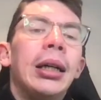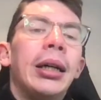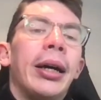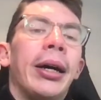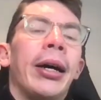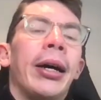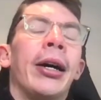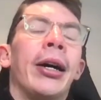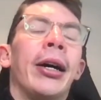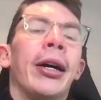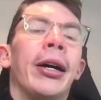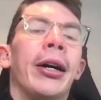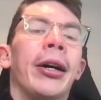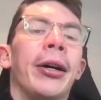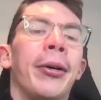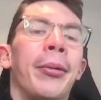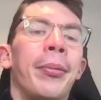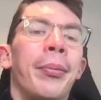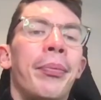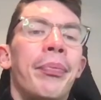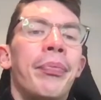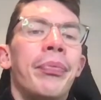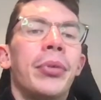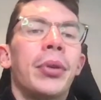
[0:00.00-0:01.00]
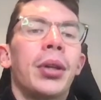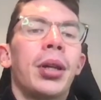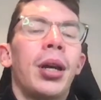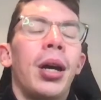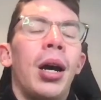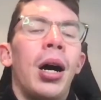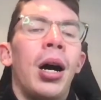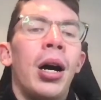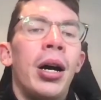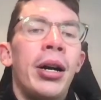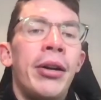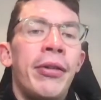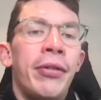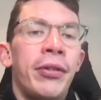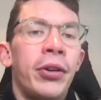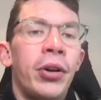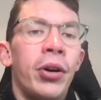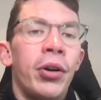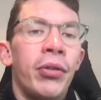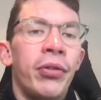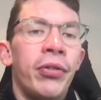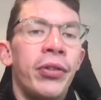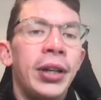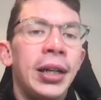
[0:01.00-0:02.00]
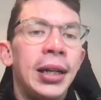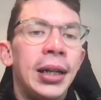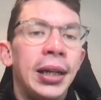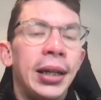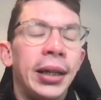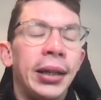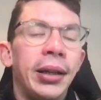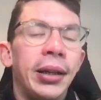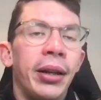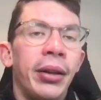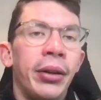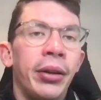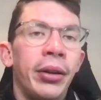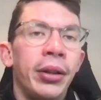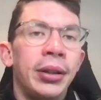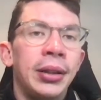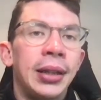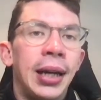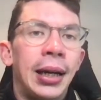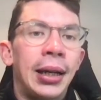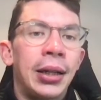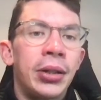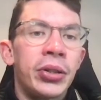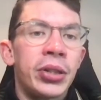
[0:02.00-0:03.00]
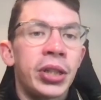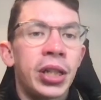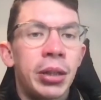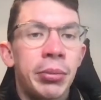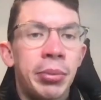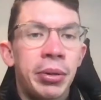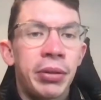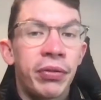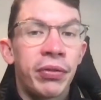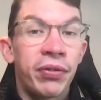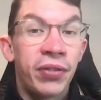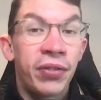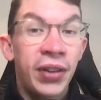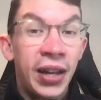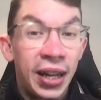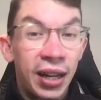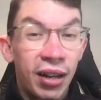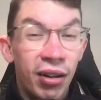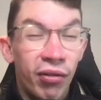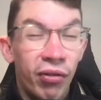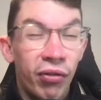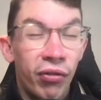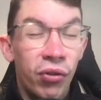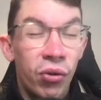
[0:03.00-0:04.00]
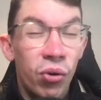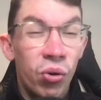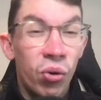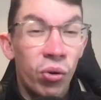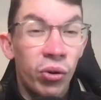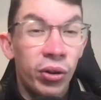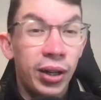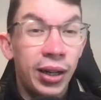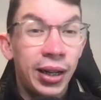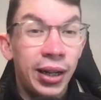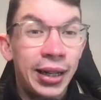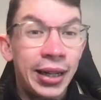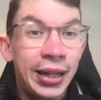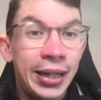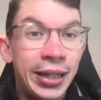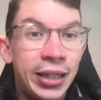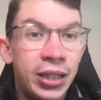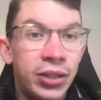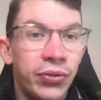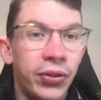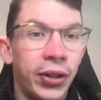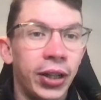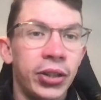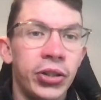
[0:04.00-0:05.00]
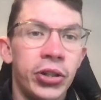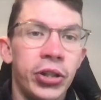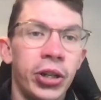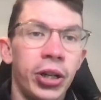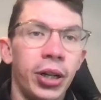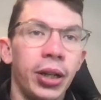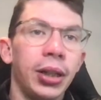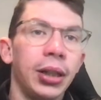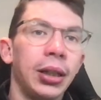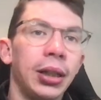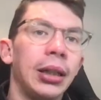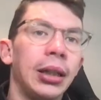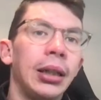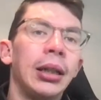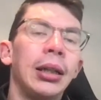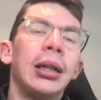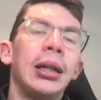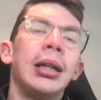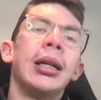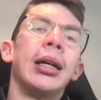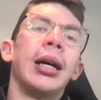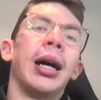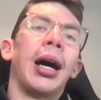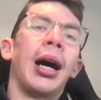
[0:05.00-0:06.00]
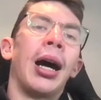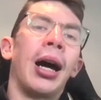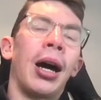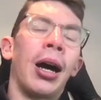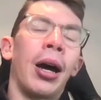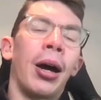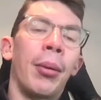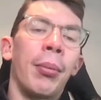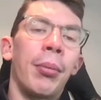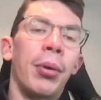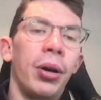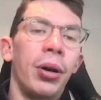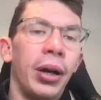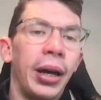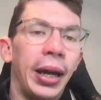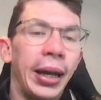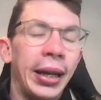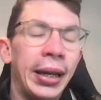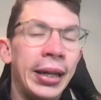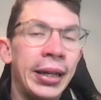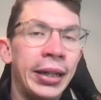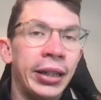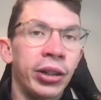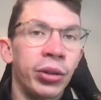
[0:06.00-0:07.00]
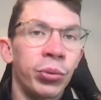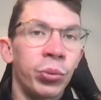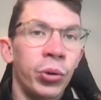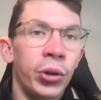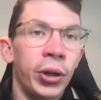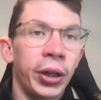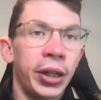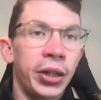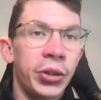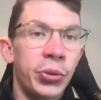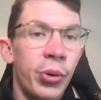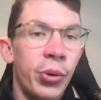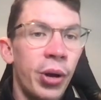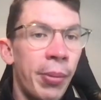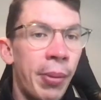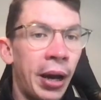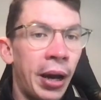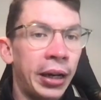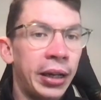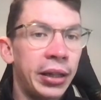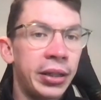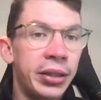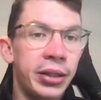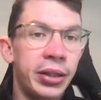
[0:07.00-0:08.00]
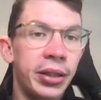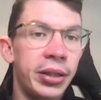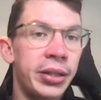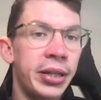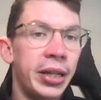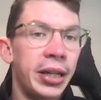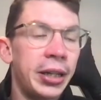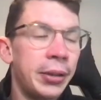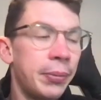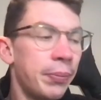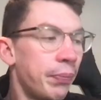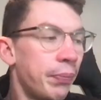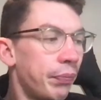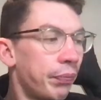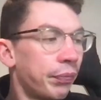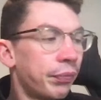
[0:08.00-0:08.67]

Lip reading: I've got a feeling that Dalot is going to be fit for the Leeds fixture, and he could work his way back into the team.